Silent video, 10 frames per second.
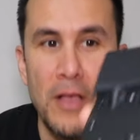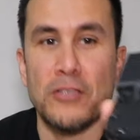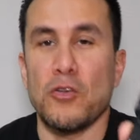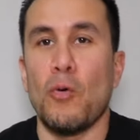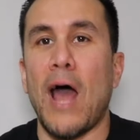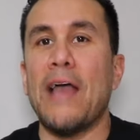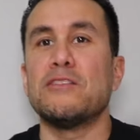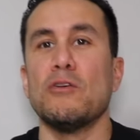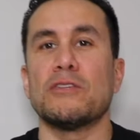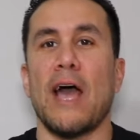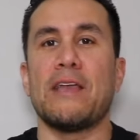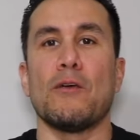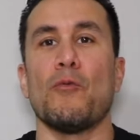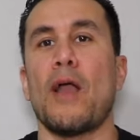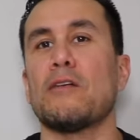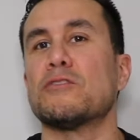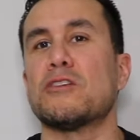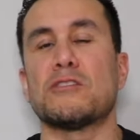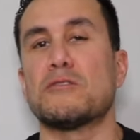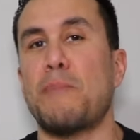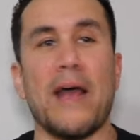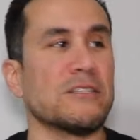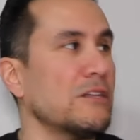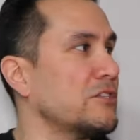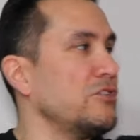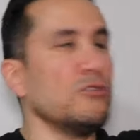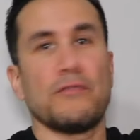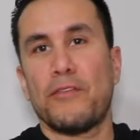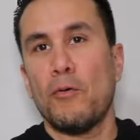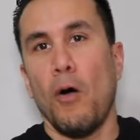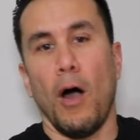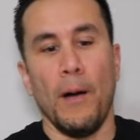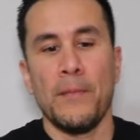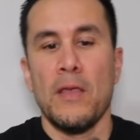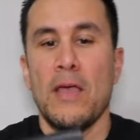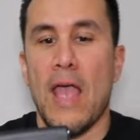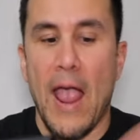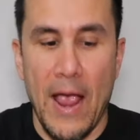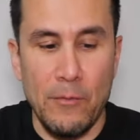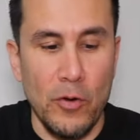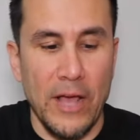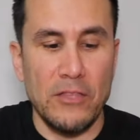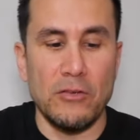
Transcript: So what I do is I get a regular just spatula that's used for the wall, and what I do